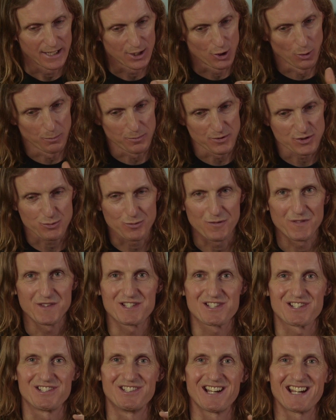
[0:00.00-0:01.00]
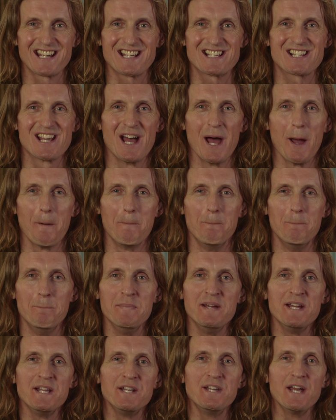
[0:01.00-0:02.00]
It opens with this nice
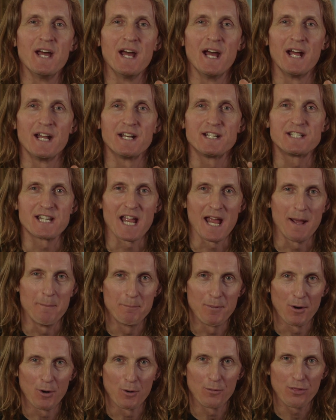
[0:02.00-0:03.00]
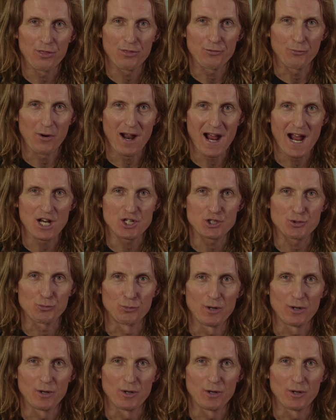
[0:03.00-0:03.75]
mid-tempo thrash